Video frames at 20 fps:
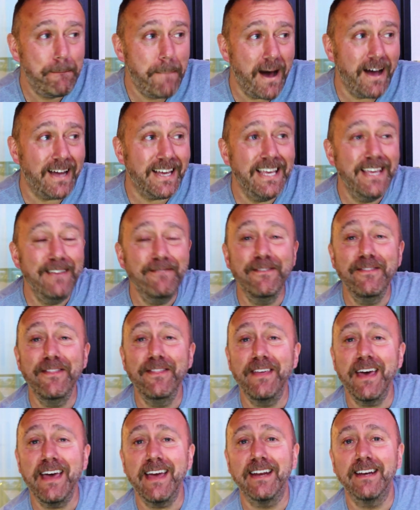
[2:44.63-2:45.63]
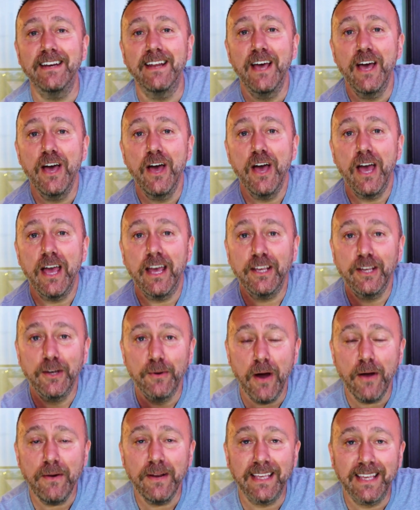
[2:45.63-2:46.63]
But even then,
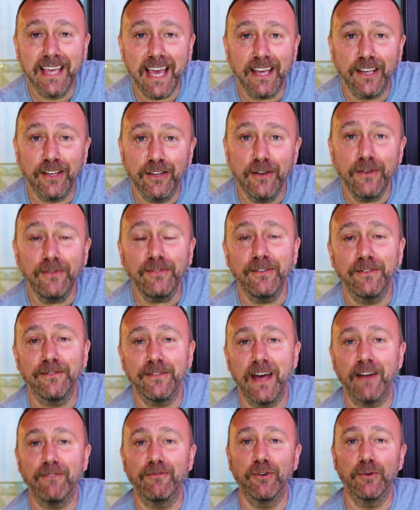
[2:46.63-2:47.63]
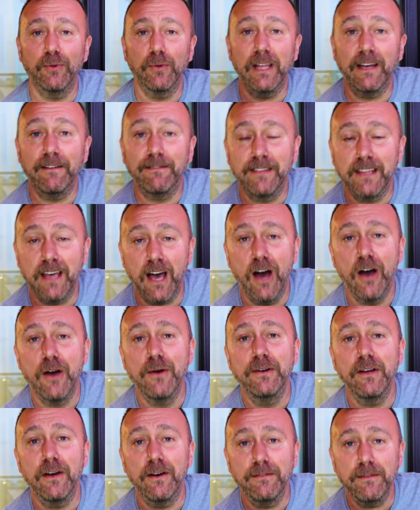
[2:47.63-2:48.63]
you only get use of that rule if the
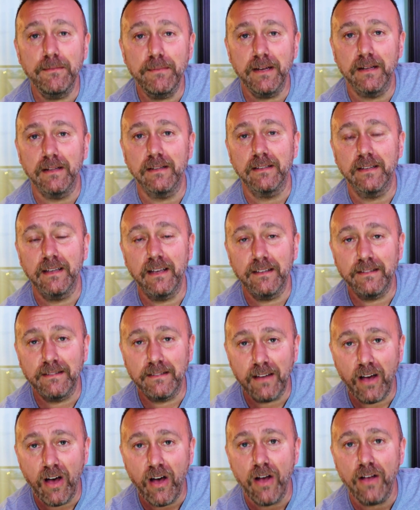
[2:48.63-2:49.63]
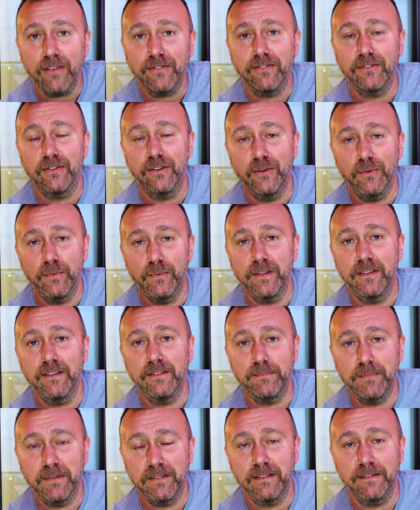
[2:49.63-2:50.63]
owner of the building has tasked you with a
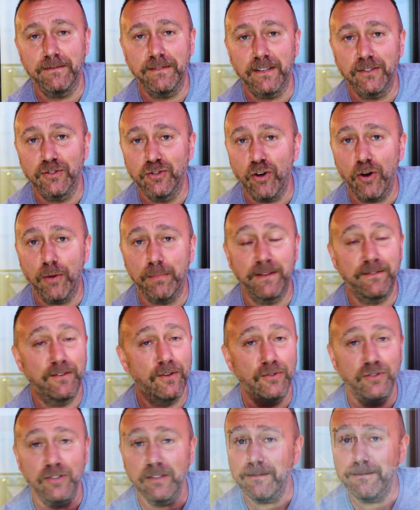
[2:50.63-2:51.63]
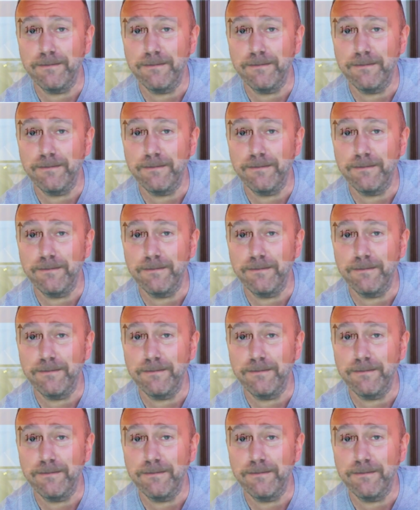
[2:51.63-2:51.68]
specific job. If you're just